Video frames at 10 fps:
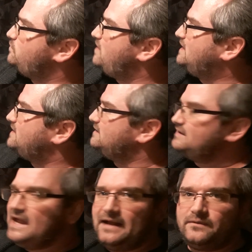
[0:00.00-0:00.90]
write it like
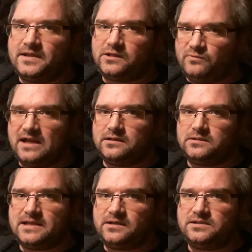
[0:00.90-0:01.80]
that, like regular
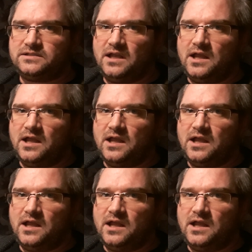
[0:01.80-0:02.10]
letters,